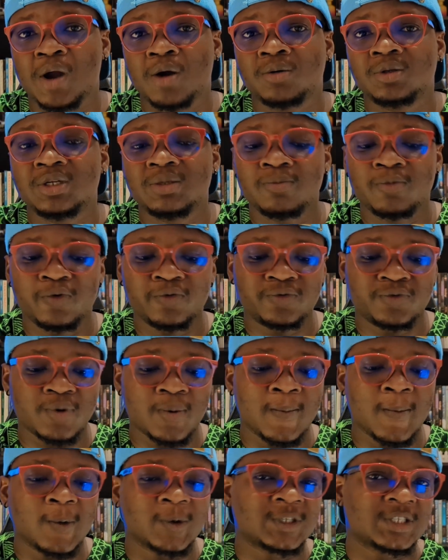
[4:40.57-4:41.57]
I only moved
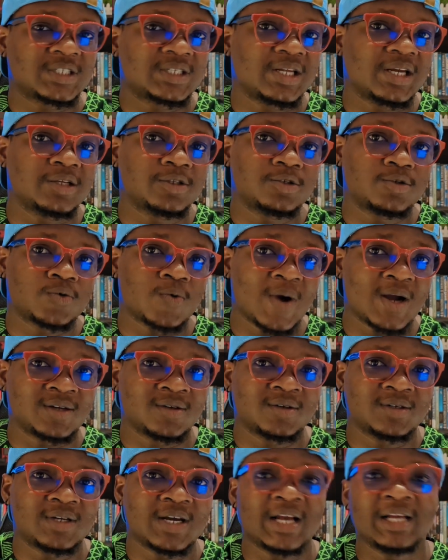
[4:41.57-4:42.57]
from one state to
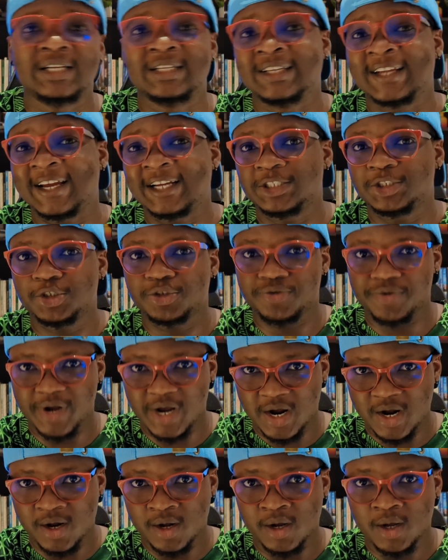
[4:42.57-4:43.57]
another in
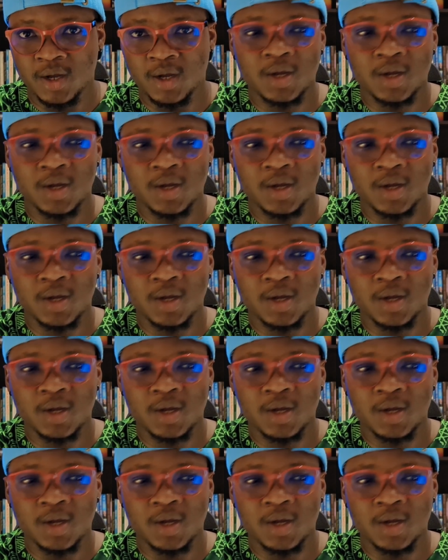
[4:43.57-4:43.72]
Nigeria.